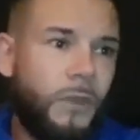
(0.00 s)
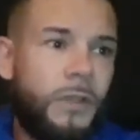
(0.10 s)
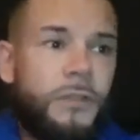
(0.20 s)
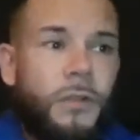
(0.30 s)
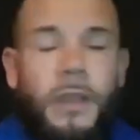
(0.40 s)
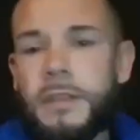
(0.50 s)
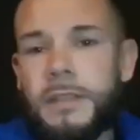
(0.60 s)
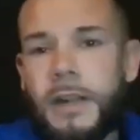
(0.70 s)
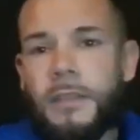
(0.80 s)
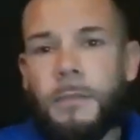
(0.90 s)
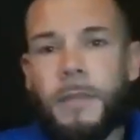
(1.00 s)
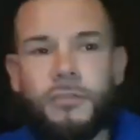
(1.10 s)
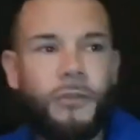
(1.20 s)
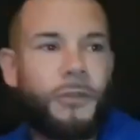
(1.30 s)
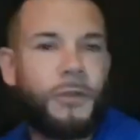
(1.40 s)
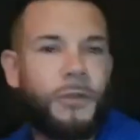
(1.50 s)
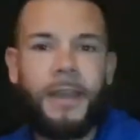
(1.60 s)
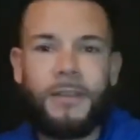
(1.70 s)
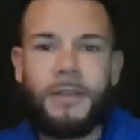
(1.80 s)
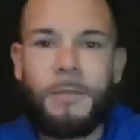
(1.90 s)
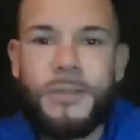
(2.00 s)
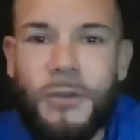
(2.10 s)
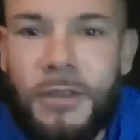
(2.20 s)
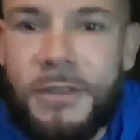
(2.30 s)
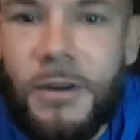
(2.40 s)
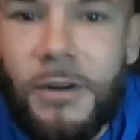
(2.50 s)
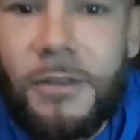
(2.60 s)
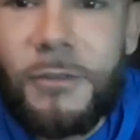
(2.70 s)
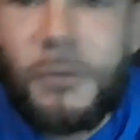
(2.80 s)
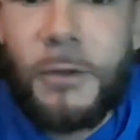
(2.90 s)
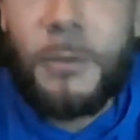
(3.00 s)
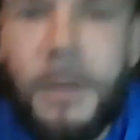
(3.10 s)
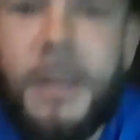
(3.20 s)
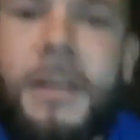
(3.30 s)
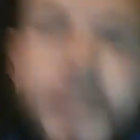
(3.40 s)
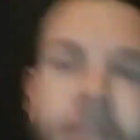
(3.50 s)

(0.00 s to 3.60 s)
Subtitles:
so yeah, this is out of the Metro UK. I'm going to show you these articles real quick here so